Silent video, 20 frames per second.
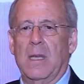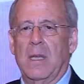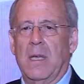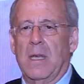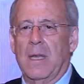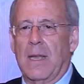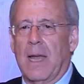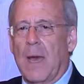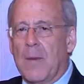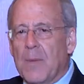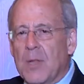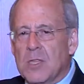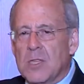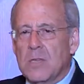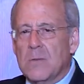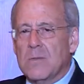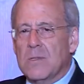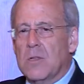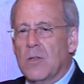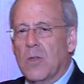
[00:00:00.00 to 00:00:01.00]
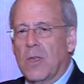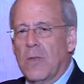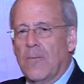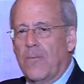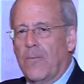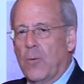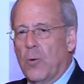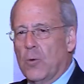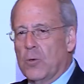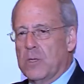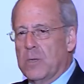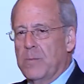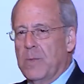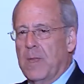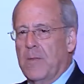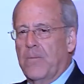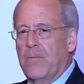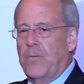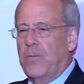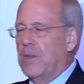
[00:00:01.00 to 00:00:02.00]
and how much he was looking forward to
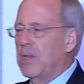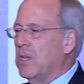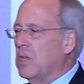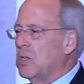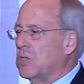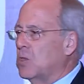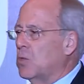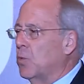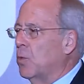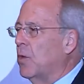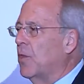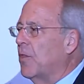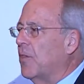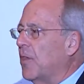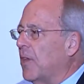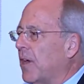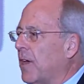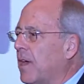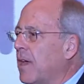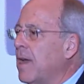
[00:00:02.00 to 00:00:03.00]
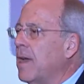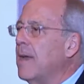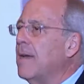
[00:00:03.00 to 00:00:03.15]
being finished with the